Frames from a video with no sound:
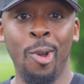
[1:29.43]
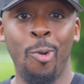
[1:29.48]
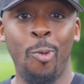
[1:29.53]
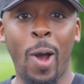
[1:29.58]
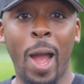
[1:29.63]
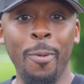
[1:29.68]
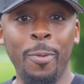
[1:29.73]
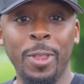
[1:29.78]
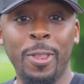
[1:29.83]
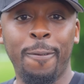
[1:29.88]

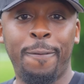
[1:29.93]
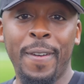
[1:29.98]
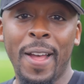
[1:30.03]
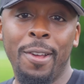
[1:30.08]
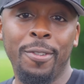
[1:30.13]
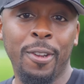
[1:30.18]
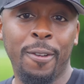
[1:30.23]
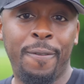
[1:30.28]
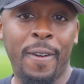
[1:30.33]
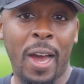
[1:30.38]
Why would the
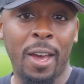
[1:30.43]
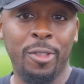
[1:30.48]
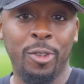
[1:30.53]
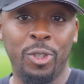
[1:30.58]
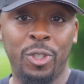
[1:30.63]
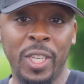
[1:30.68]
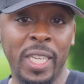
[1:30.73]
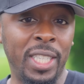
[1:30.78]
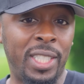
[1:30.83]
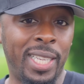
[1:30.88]
founding
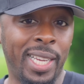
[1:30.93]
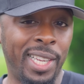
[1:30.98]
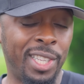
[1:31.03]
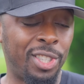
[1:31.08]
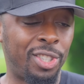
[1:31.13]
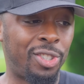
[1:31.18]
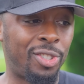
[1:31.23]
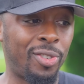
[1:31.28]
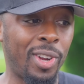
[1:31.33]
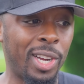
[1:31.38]
fathers need to
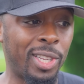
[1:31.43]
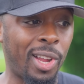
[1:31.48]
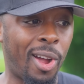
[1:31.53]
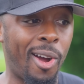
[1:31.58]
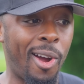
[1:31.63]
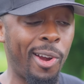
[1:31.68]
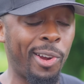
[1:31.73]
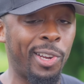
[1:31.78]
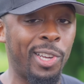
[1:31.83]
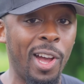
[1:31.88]
instruct
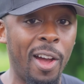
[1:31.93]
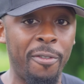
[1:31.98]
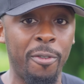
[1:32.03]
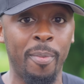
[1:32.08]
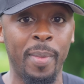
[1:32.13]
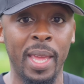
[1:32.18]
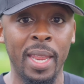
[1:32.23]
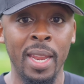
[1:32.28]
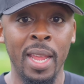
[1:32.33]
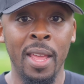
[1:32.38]
our
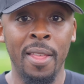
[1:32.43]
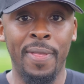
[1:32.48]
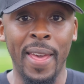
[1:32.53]
government